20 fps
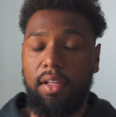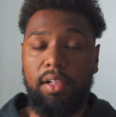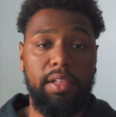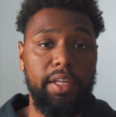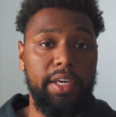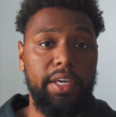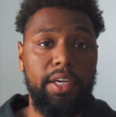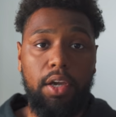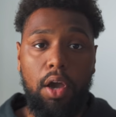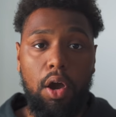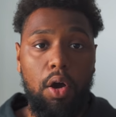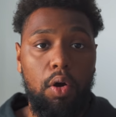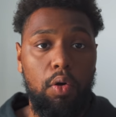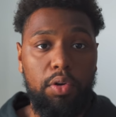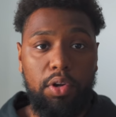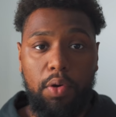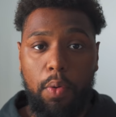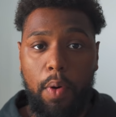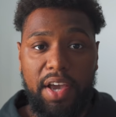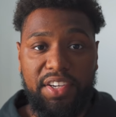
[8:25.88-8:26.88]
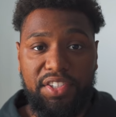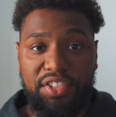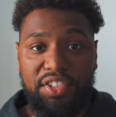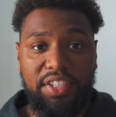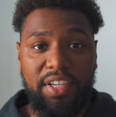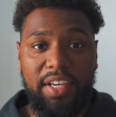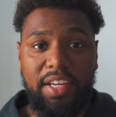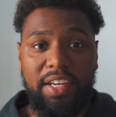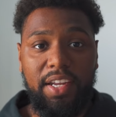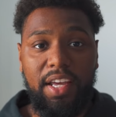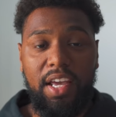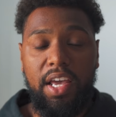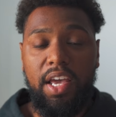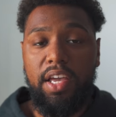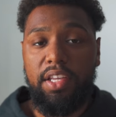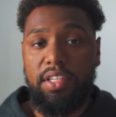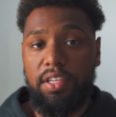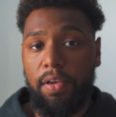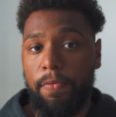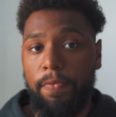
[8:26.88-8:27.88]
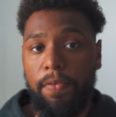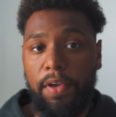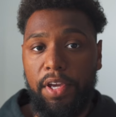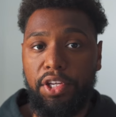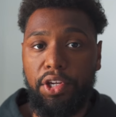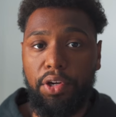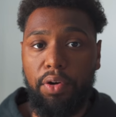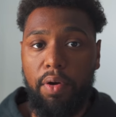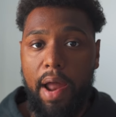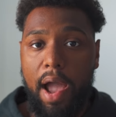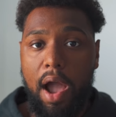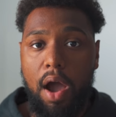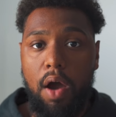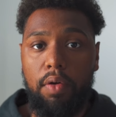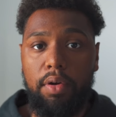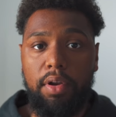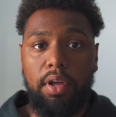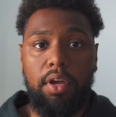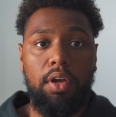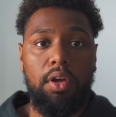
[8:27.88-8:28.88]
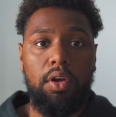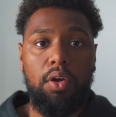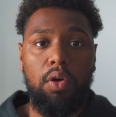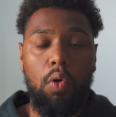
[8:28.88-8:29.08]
leak code question to figure out,